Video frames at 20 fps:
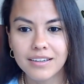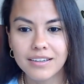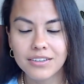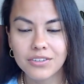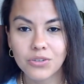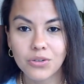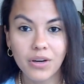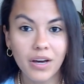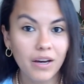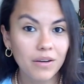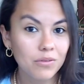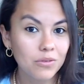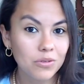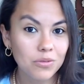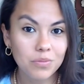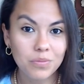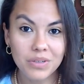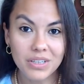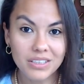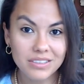you have to
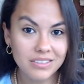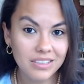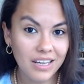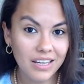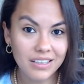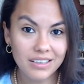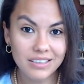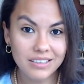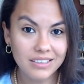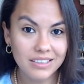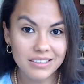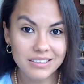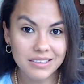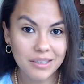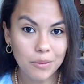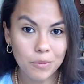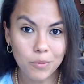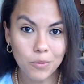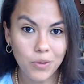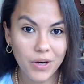be exactly the
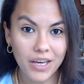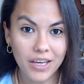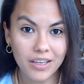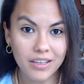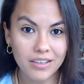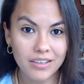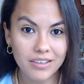same way.